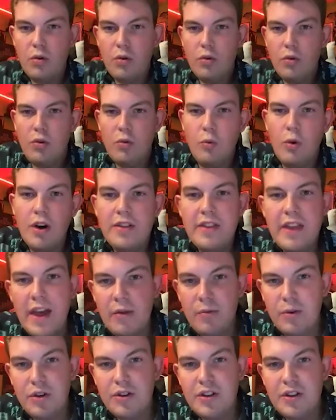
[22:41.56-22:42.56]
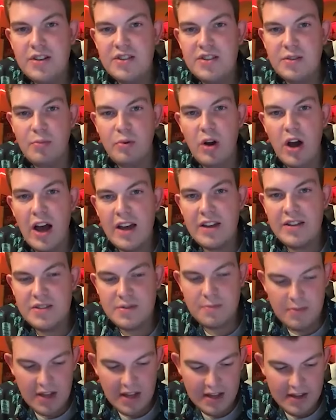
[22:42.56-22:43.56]
one that really surprised
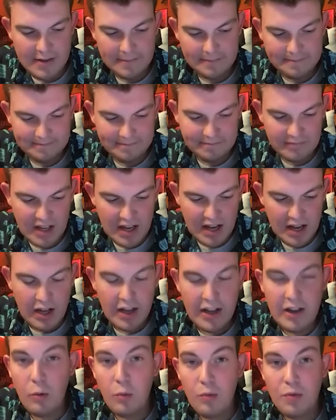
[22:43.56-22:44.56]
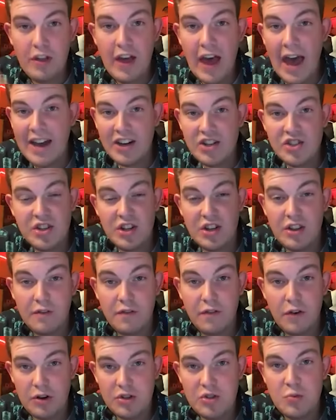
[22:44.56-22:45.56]
me, uh, the actually the
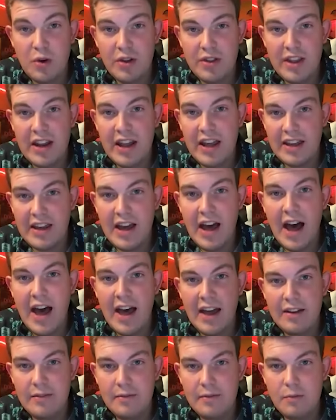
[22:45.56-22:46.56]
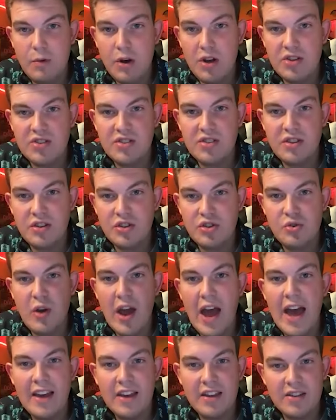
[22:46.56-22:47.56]
first one that I got was the
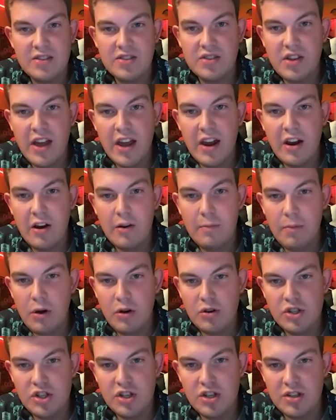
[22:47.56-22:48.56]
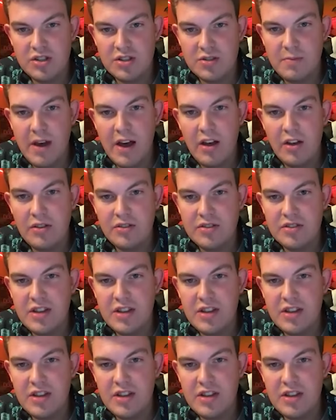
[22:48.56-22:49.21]
Dragon's Lair potion and spells.